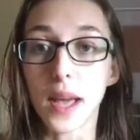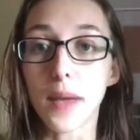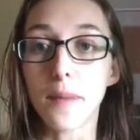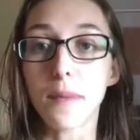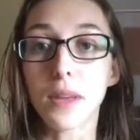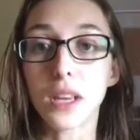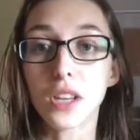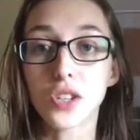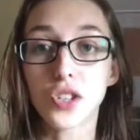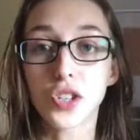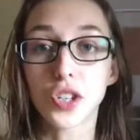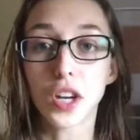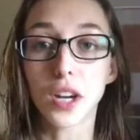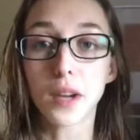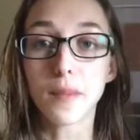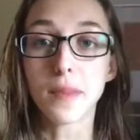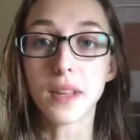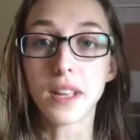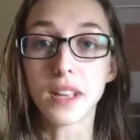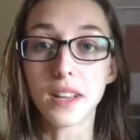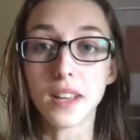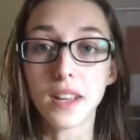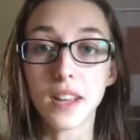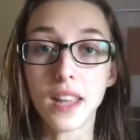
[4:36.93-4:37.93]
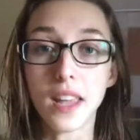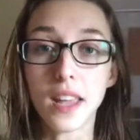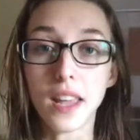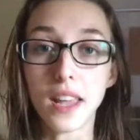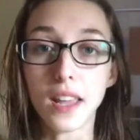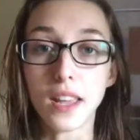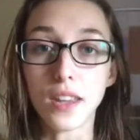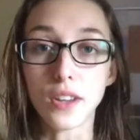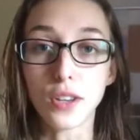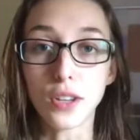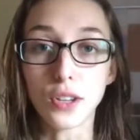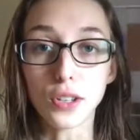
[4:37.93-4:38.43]
I make sure I'm in
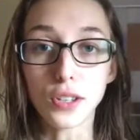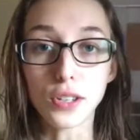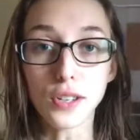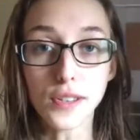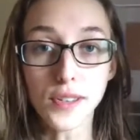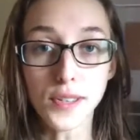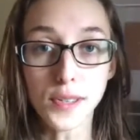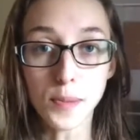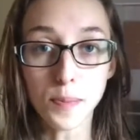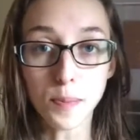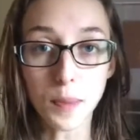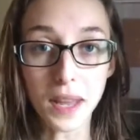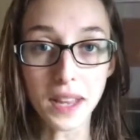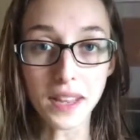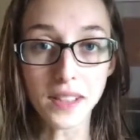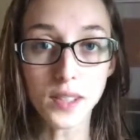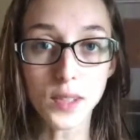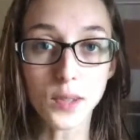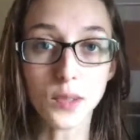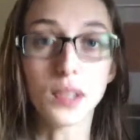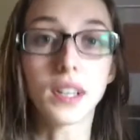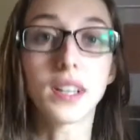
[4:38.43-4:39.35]
a good space,